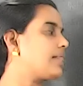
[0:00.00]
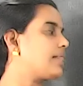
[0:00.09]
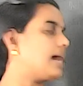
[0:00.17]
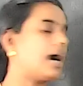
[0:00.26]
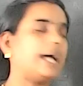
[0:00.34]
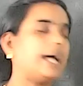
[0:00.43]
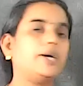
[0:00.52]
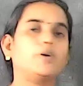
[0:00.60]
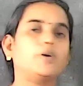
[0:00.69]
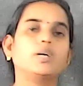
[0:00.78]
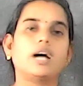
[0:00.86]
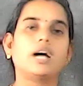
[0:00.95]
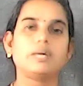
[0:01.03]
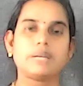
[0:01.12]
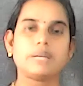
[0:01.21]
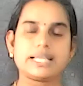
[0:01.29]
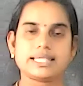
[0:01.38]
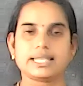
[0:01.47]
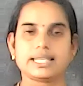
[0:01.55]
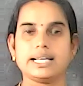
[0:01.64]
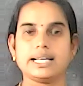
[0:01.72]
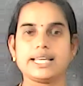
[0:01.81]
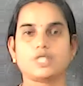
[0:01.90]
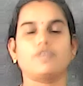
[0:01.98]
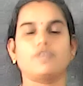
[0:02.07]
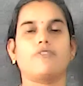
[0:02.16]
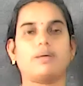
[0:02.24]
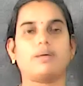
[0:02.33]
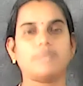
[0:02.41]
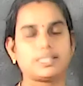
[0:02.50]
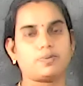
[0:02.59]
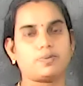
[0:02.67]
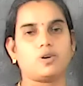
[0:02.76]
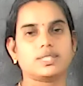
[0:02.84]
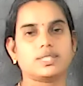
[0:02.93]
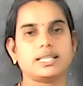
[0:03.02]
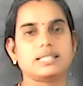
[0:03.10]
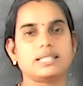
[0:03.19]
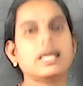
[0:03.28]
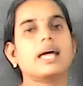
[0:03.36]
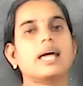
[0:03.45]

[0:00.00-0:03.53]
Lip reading: the hydrocarbon is released from this process